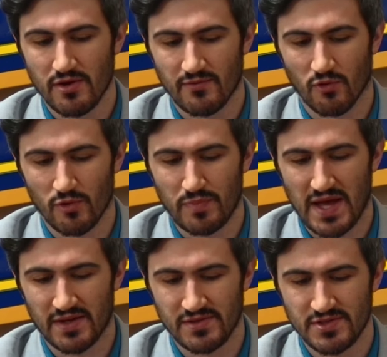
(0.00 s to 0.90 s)
Ford
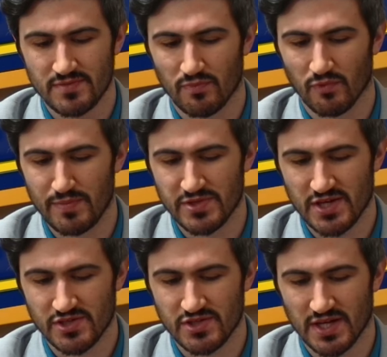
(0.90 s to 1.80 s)
patents
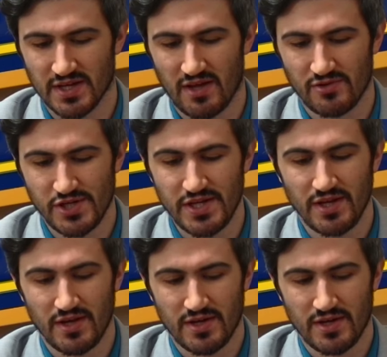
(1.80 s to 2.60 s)
repossession technology,